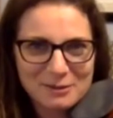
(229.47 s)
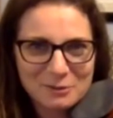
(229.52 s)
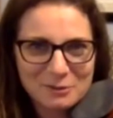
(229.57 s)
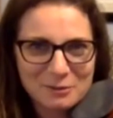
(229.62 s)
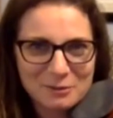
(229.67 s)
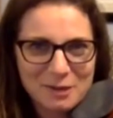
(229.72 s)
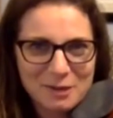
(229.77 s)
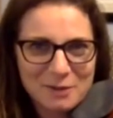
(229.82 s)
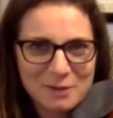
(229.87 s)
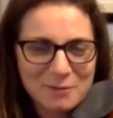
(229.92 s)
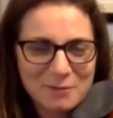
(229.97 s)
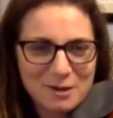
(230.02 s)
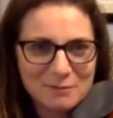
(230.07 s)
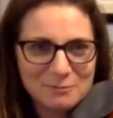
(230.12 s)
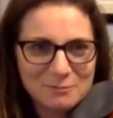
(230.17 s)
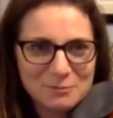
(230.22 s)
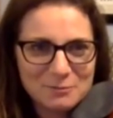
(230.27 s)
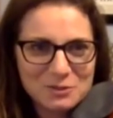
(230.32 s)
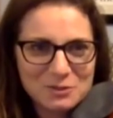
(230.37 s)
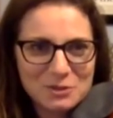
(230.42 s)
On the way up. 1,
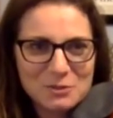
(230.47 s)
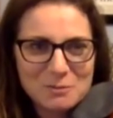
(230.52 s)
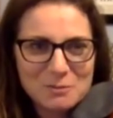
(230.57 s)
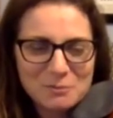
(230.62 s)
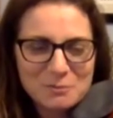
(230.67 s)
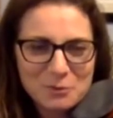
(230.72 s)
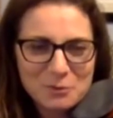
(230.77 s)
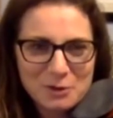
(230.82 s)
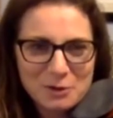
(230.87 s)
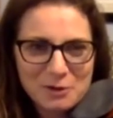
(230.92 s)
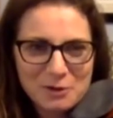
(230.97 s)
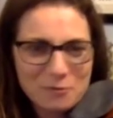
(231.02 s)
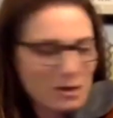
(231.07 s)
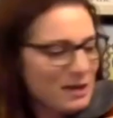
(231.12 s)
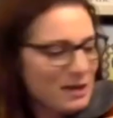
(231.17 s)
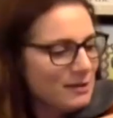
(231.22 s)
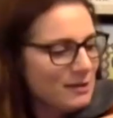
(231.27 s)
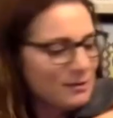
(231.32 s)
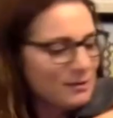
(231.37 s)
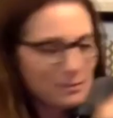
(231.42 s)
2, 3,
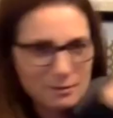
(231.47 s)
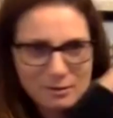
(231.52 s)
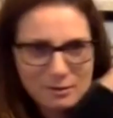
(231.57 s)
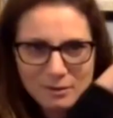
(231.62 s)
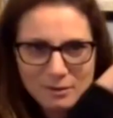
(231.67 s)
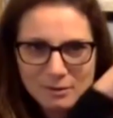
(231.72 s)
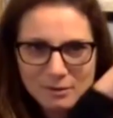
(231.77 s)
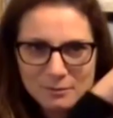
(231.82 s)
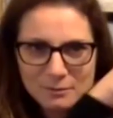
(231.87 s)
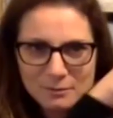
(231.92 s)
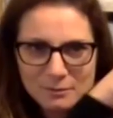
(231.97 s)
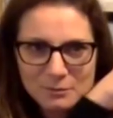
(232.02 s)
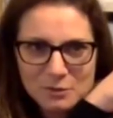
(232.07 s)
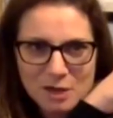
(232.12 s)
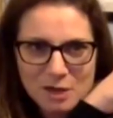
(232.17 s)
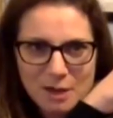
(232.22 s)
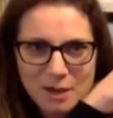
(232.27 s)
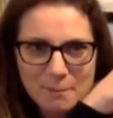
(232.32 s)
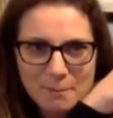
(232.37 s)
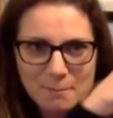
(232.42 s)
ring.
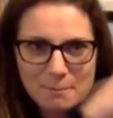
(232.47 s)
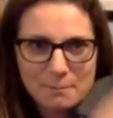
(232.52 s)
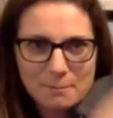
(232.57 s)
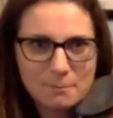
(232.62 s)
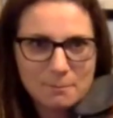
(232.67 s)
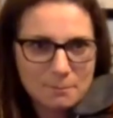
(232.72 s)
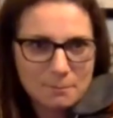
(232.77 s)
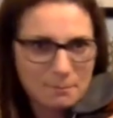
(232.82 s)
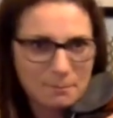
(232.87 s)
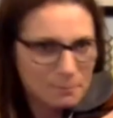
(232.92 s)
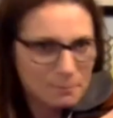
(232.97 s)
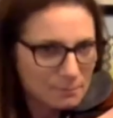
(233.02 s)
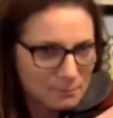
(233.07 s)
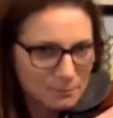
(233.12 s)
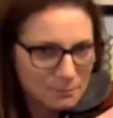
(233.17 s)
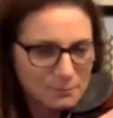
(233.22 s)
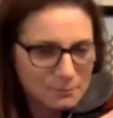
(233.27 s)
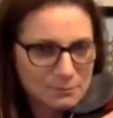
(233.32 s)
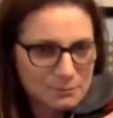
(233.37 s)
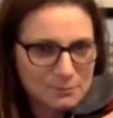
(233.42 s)
Chop.
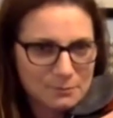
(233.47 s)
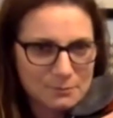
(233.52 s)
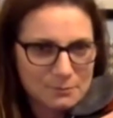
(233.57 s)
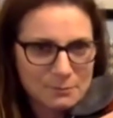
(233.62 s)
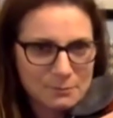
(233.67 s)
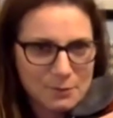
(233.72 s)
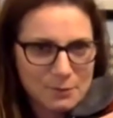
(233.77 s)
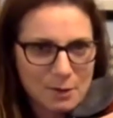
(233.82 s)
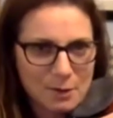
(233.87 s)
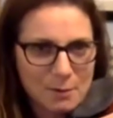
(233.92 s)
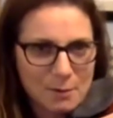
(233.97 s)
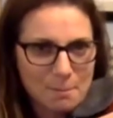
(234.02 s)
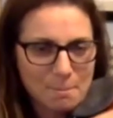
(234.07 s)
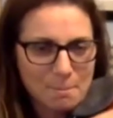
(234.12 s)
Up.